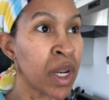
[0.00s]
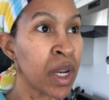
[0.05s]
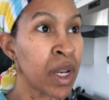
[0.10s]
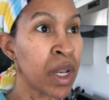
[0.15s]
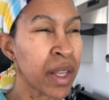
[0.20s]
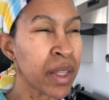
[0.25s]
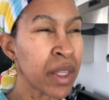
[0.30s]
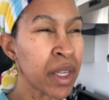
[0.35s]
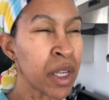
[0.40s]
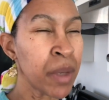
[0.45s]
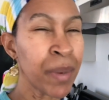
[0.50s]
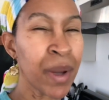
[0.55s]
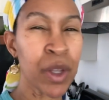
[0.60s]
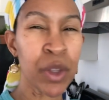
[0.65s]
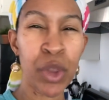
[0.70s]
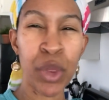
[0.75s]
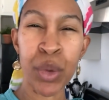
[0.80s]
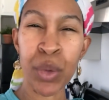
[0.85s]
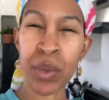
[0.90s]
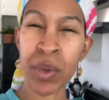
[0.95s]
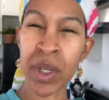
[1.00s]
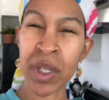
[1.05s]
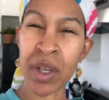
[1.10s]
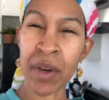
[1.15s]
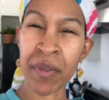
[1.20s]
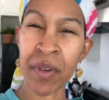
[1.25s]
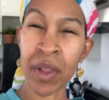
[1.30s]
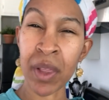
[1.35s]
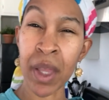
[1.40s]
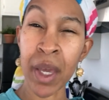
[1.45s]
I think about 3
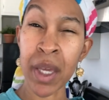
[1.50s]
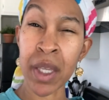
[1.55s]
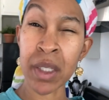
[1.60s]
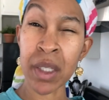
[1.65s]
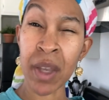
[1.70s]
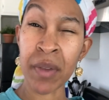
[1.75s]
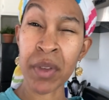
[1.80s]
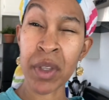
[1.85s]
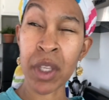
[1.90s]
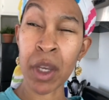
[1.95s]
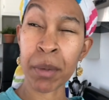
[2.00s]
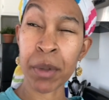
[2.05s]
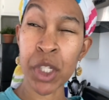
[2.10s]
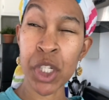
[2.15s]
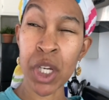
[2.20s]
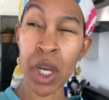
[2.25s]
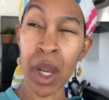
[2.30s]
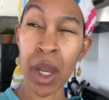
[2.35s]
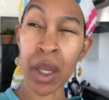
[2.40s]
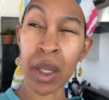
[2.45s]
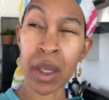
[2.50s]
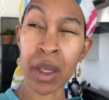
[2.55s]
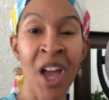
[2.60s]
different lights. I have to double check.